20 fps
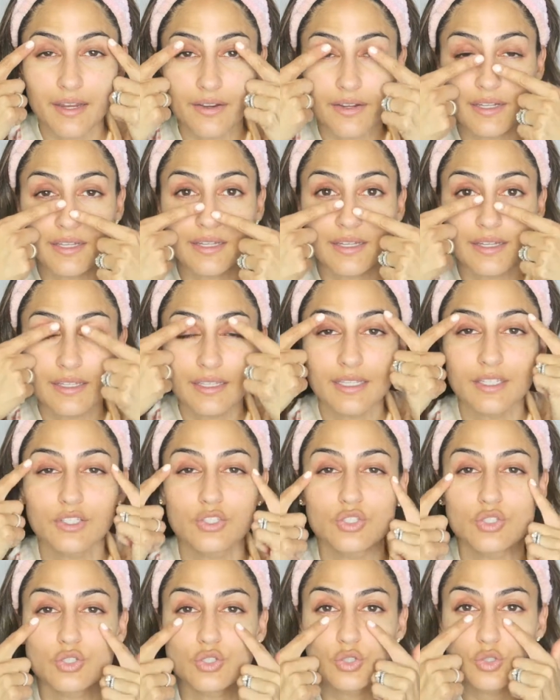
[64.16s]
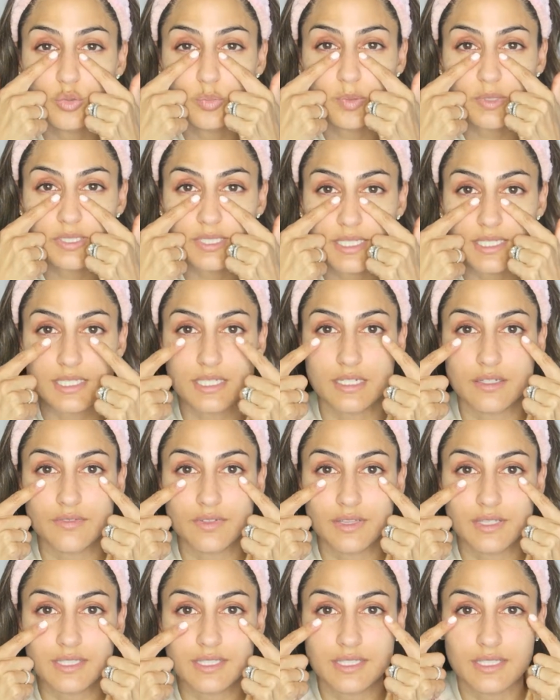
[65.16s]
area is super
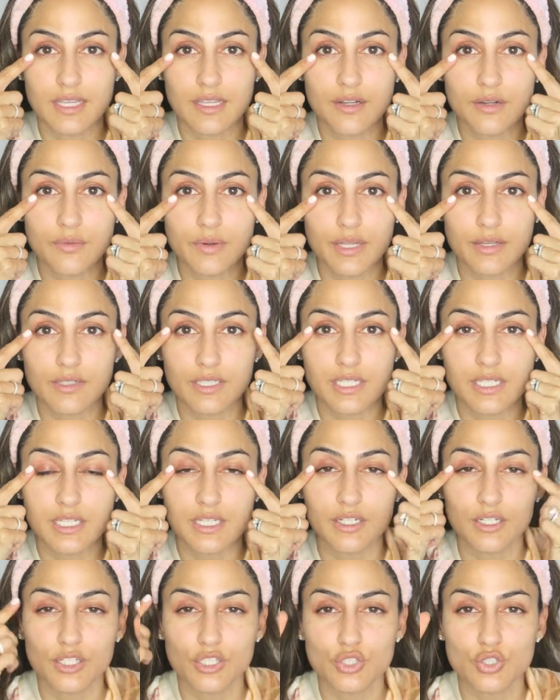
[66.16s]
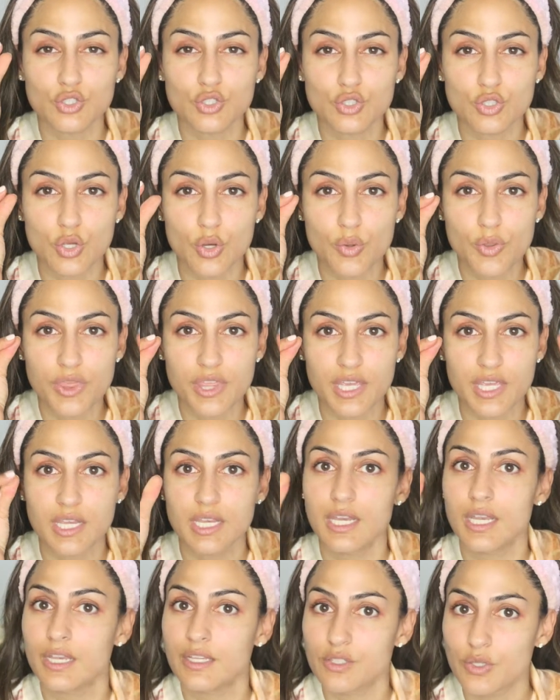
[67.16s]
sensitive. The skin around here is so
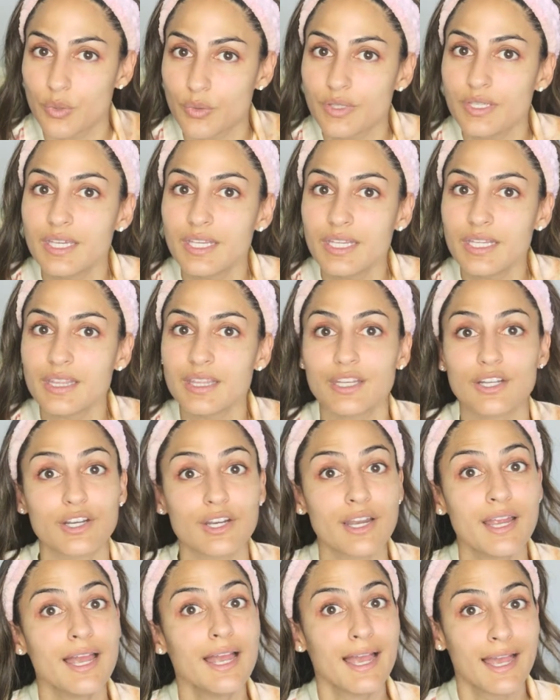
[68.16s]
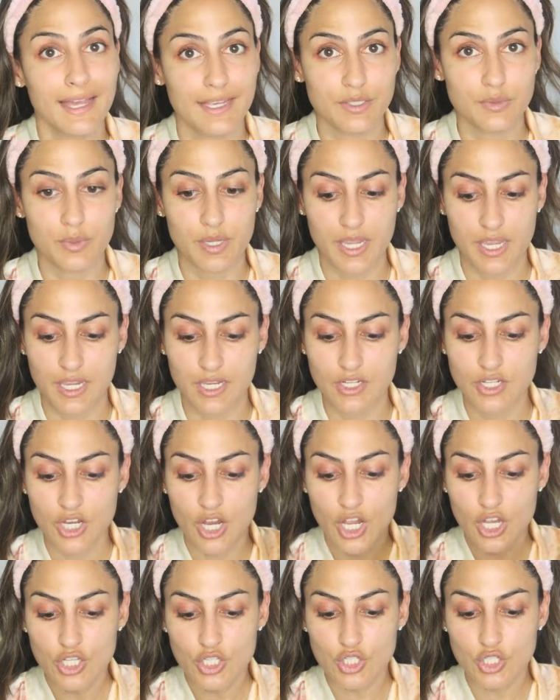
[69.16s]
thin and it's only getting thinner as we age.
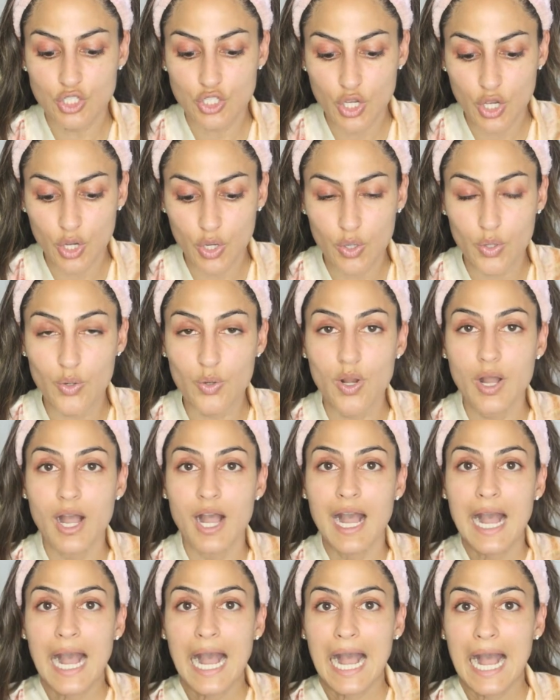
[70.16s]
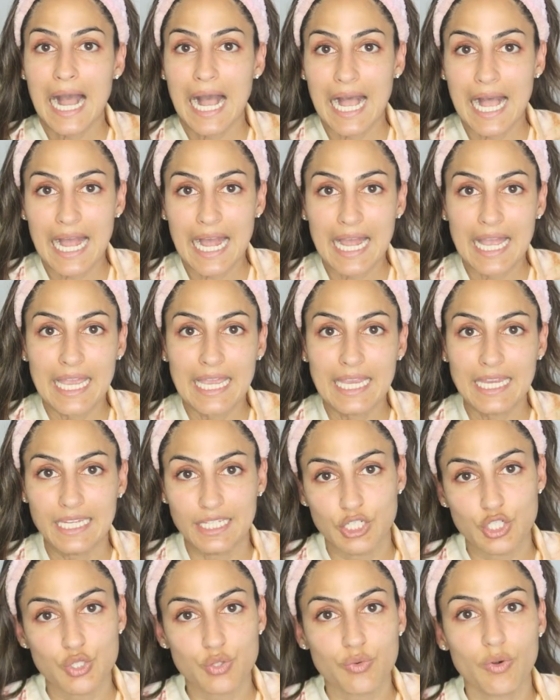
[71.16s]
So
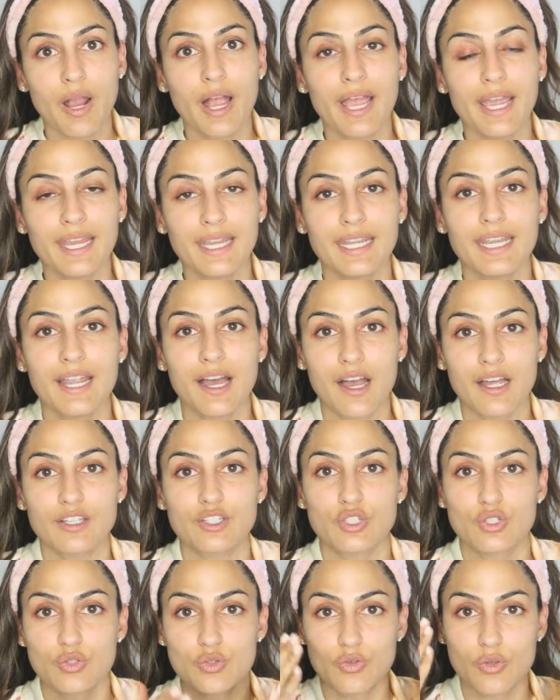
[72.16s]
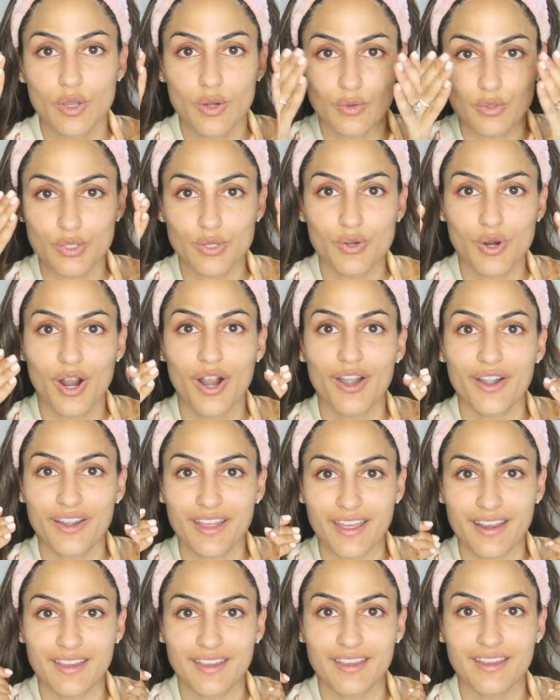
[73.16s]
I try not to go too hard
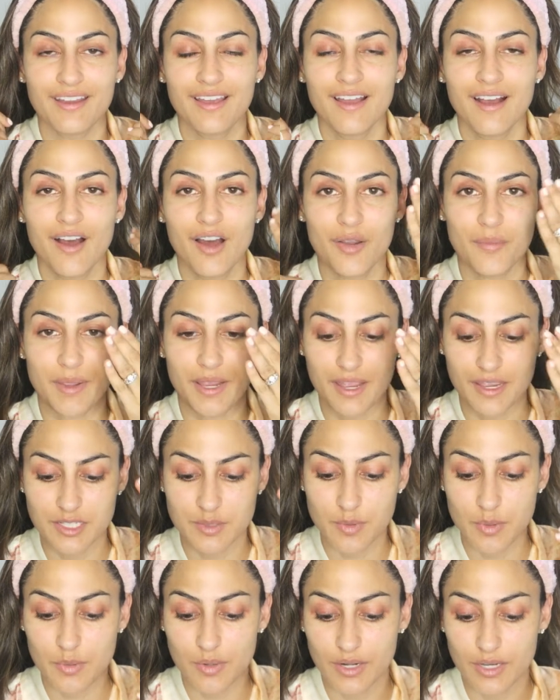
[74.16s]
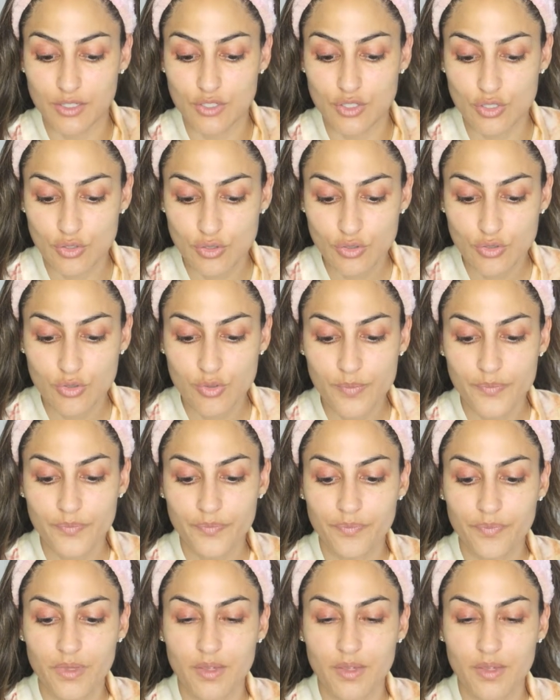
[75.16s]
at it on my eyes, but when I do,